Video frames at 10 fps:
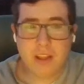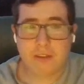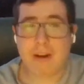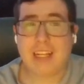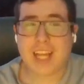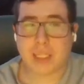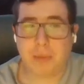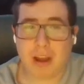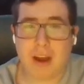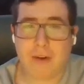The Red Sox
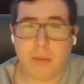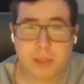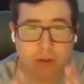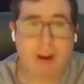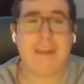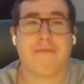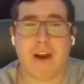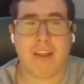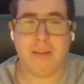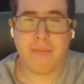playoff hopes are right in
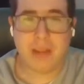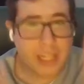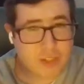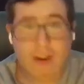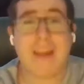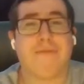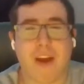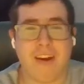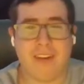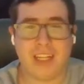front of them. It's right in
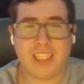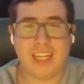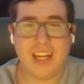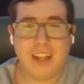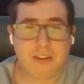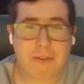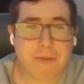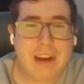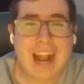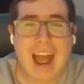front of us. We're
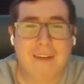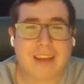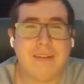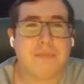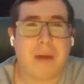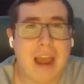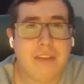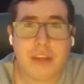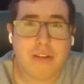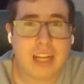3.5 games
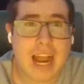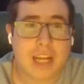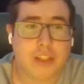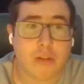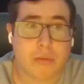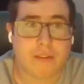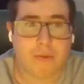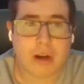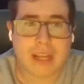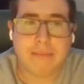behind the Houston Astros with a
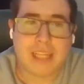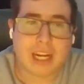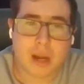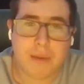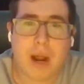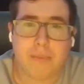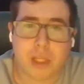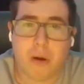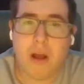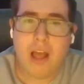4-game set coming up.
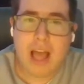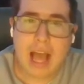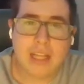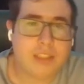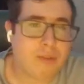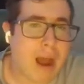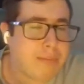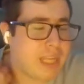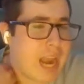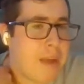So as
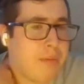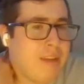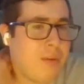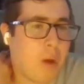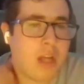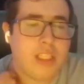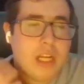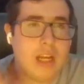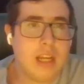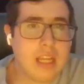Rob said, I believe it was,
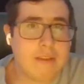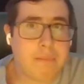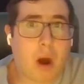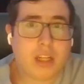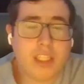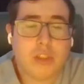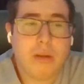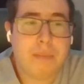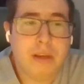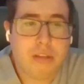if Boston
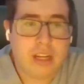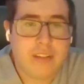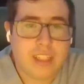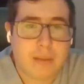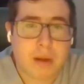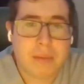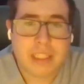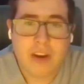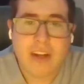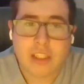sweep Houston in this
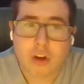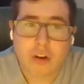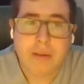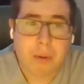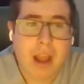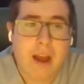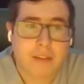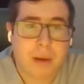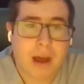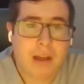upcoming series, they're in a
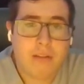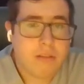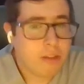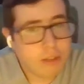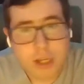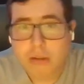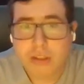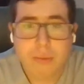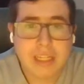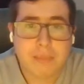playoff spot. There's no
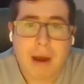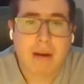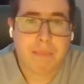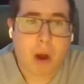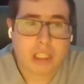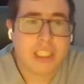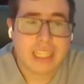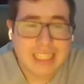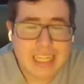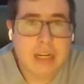two ways about it. Boston
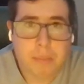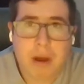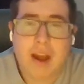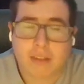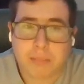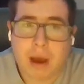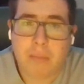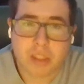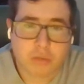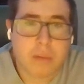is in a playoff
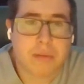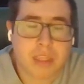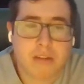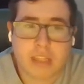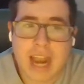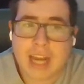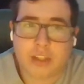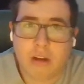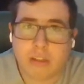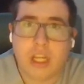spot with the sweep of the Houston
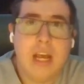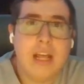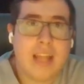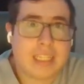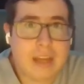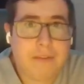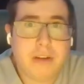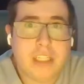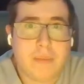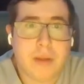Astros. That's
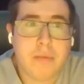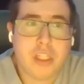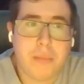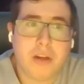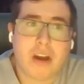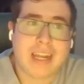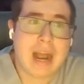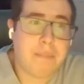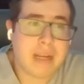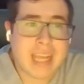definitely something we should be
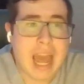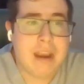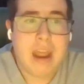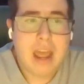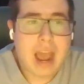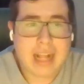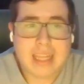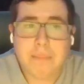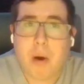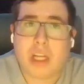looking at. But again, I
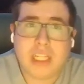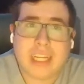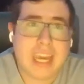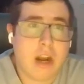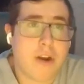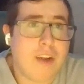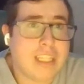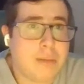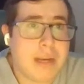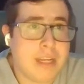think Boston can't
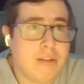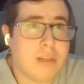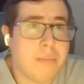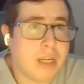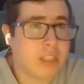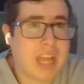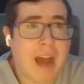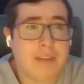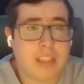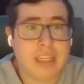underestimate Houston, because
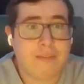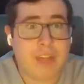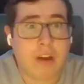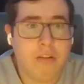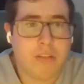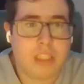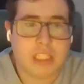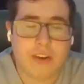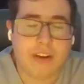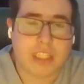obviously if they lose
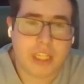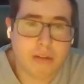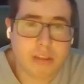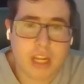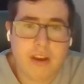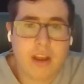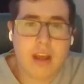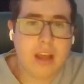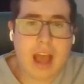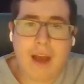this series to Houston,
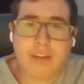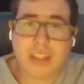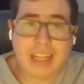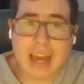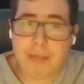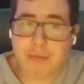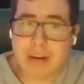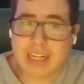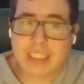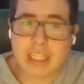obviously they got
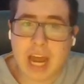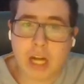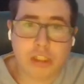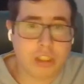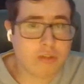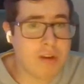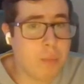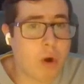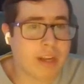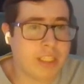3 against the Dodgers and 3
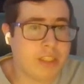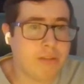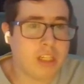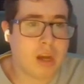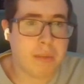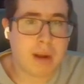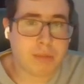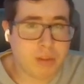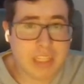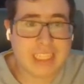more against Houston coming
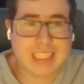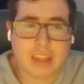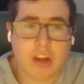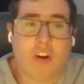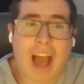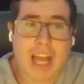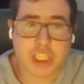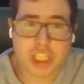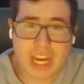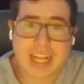up. So this isn't their
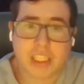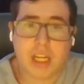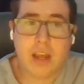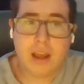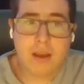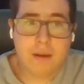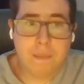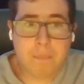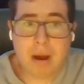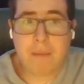last chance.
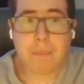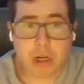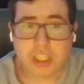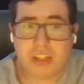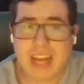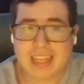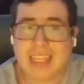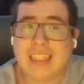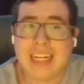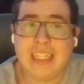But personally, I
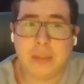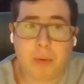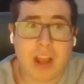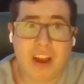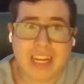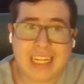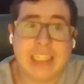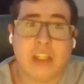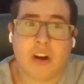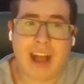think they need to play like it
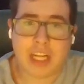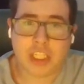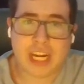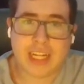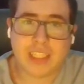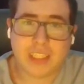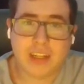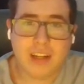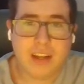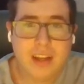is their last chance.
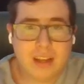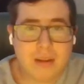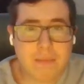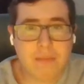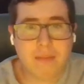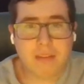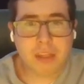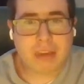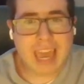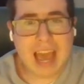
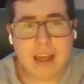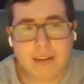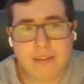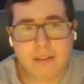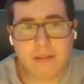You can't